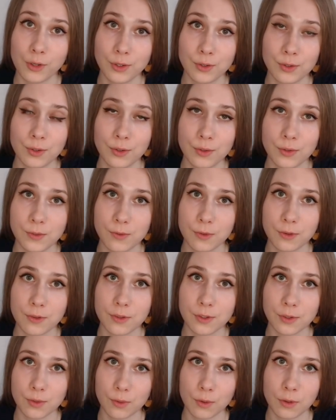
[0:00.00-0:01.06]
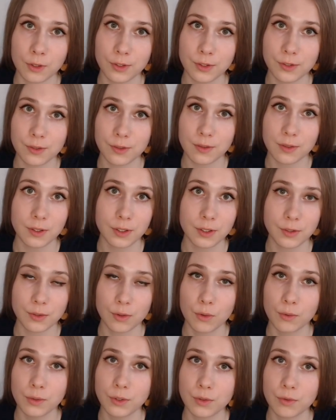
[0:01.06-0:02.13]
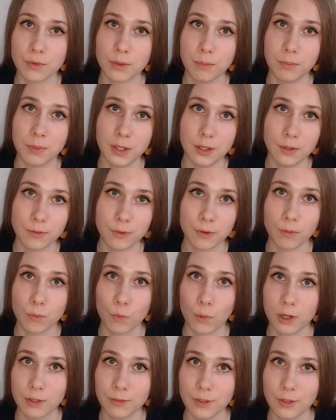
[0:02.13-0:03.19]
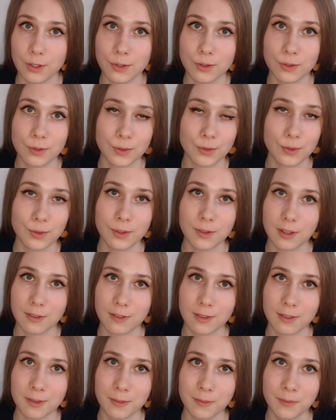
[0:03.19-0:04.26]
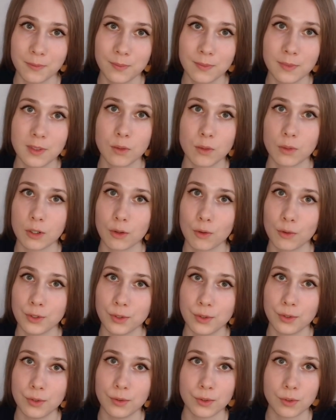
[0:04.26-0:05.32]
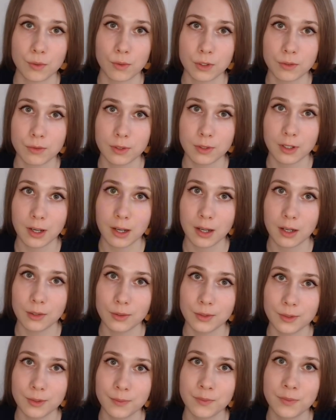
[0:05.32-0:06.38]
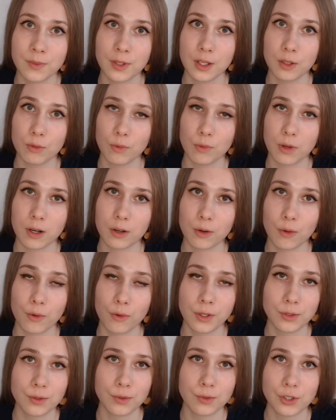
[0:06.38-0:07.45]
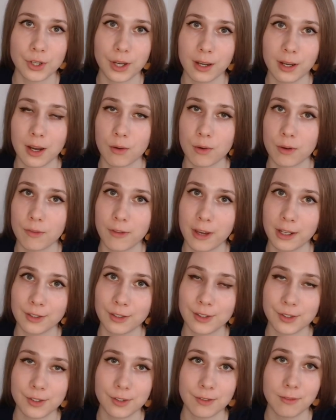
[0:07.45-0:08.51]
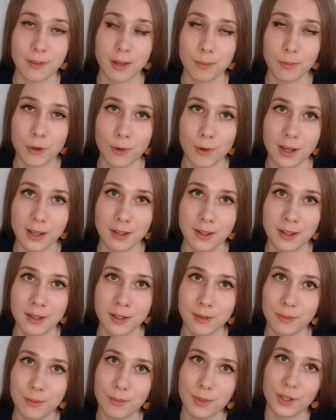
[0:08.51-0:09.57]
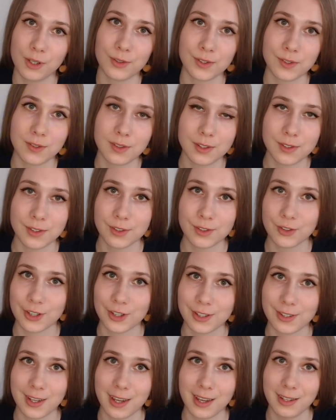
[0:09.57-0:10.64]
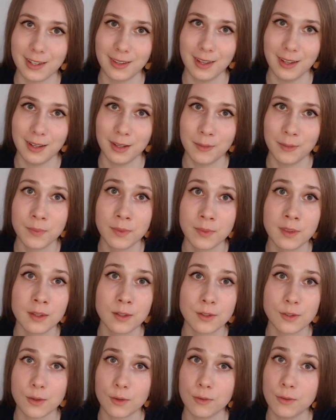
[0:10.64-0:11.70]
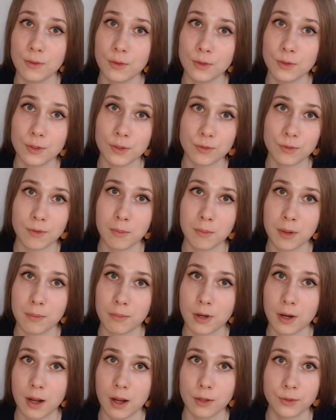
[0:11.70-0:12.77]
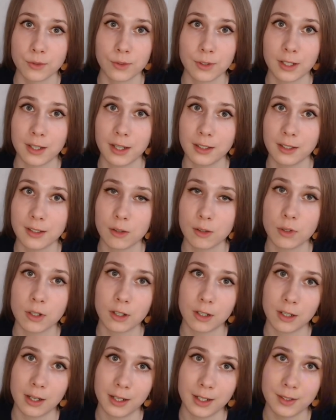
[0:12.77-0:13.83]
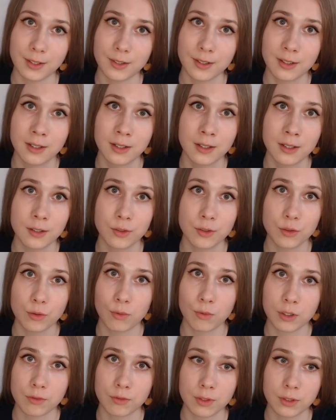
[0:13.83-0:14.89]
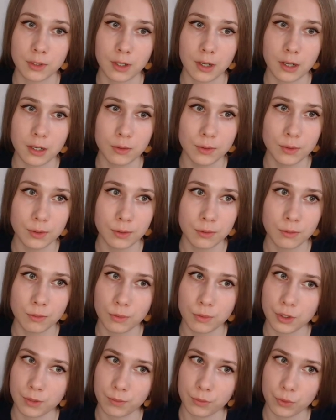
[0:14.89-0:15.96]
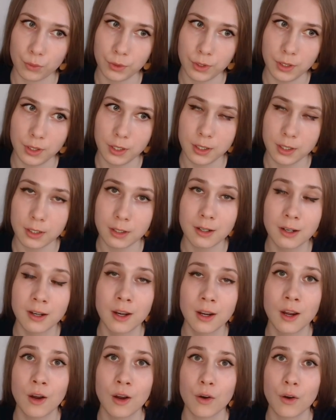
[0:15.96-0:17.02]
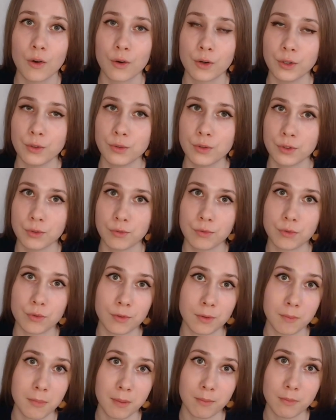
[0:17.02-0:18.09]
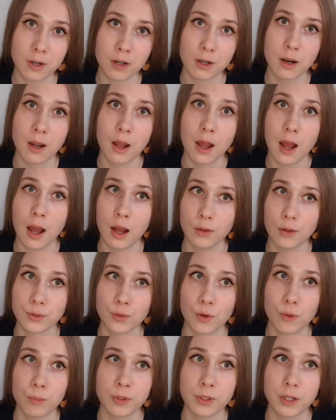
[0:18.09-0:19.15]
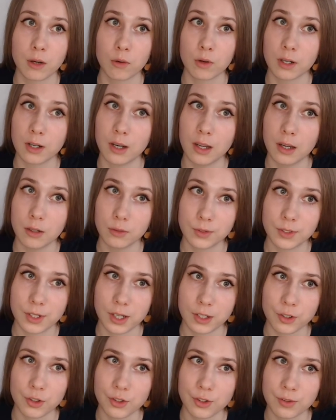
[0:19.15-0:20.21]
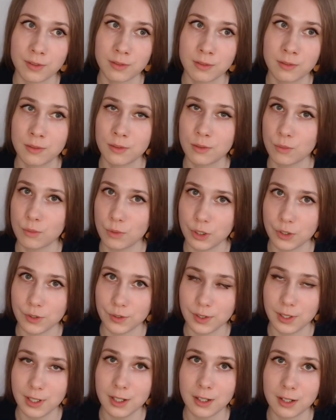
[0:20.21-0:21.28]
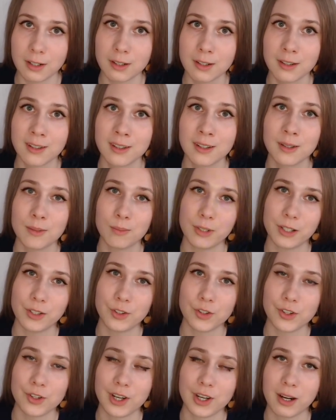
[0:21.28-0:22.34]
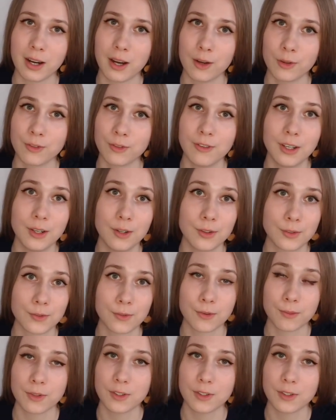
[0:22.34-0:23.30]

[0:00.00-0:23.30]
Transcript: to use for this course is going to repeat from one video to another. We're going to use Qdrant Cloud, and we are going to check our vectors in WebUI because this is just handy. So if you don't remember how to connect our client to Qdrant Cloud, which I'm doing here, or you don't remember how to open our Cloud Dash, which is here, please check out videos from the